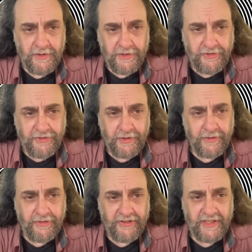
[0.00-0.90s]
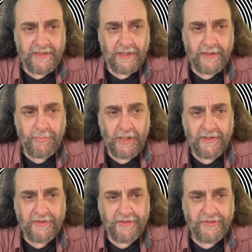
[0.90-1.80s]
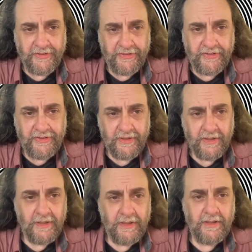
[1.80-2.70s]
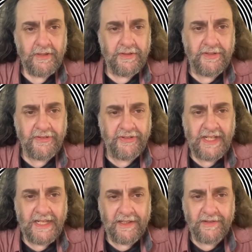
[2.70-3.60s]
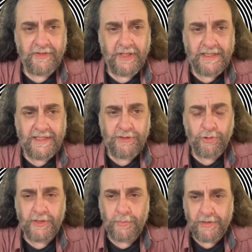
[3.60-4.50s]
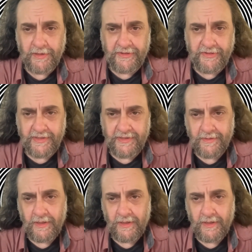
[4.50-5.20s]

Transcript: the star seed hypothesis does it have any credibility?